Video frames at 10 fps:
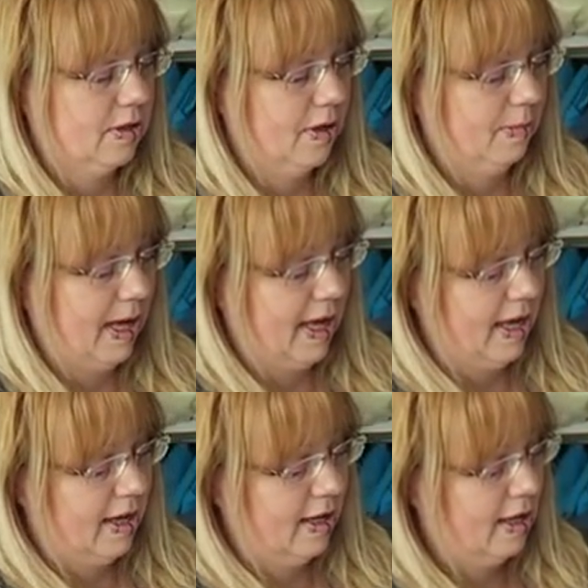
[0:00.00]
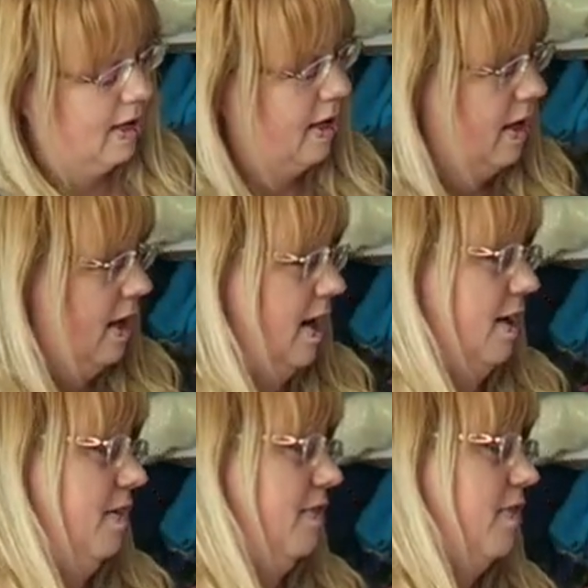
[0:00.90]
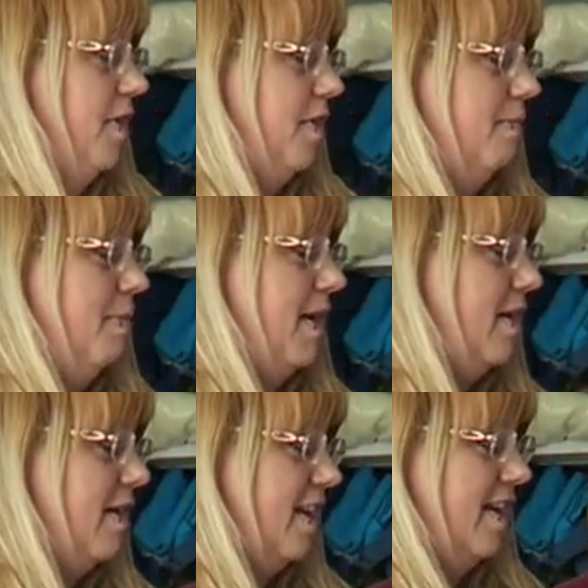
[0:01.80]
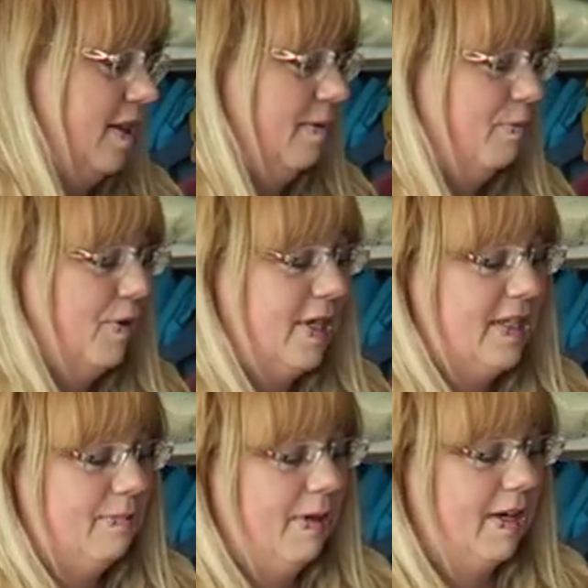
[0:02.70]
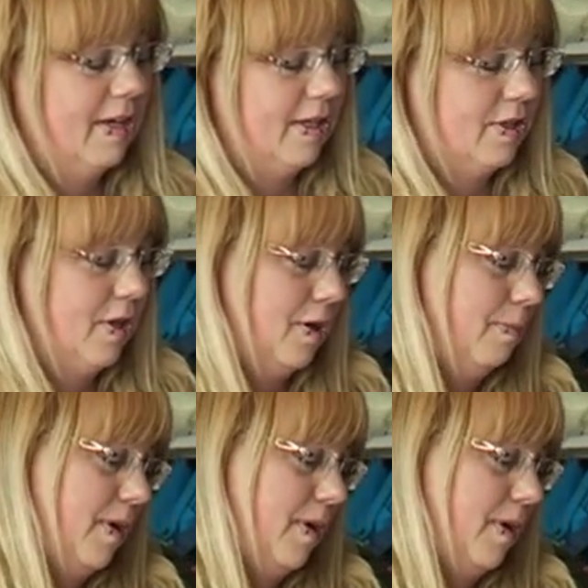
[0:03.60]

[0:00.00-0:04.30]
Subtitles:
the top here. And you've got the mark, the embroidered mark at the top.